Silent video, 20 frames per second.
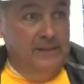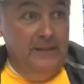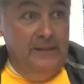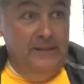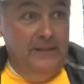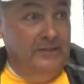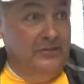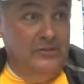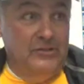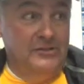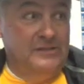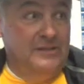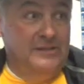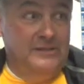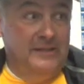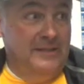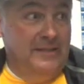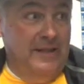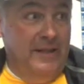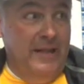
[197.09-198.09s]
And it just
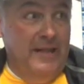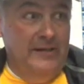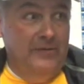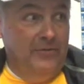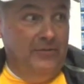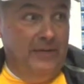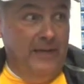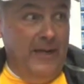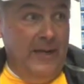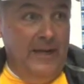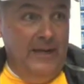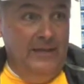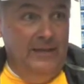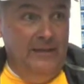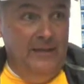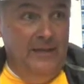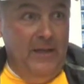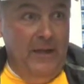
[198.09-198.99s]
isn't 8 or 9.